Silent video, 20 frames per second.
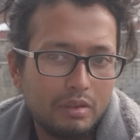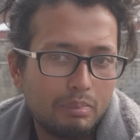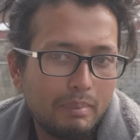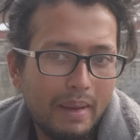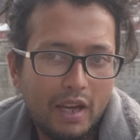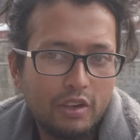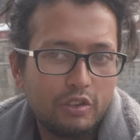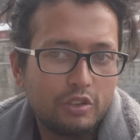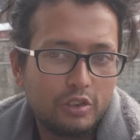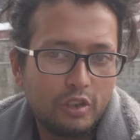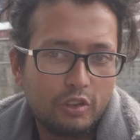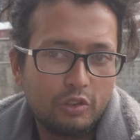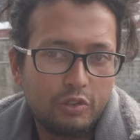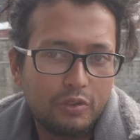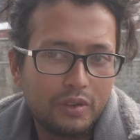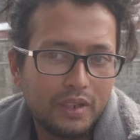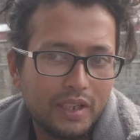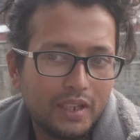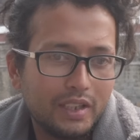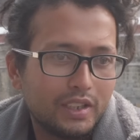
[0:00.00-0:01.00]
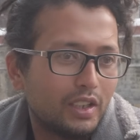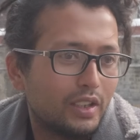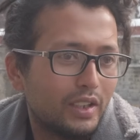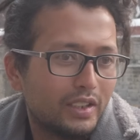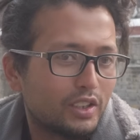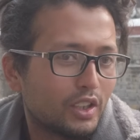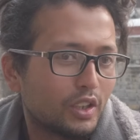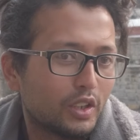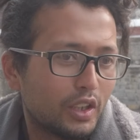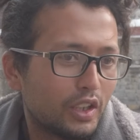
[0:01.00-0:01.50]
the marriage of uh, the
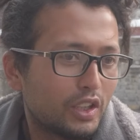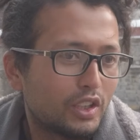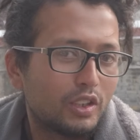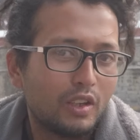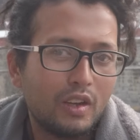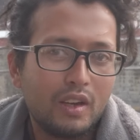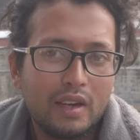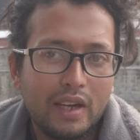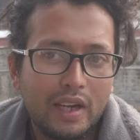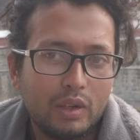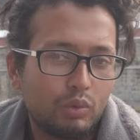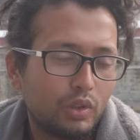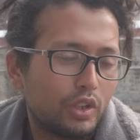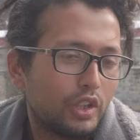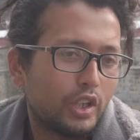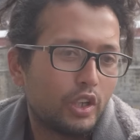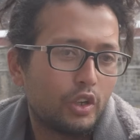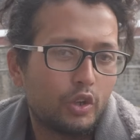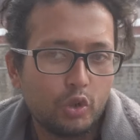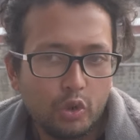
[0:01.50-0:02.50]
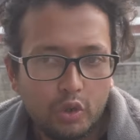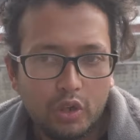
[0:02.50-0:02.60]
little kids, and when they're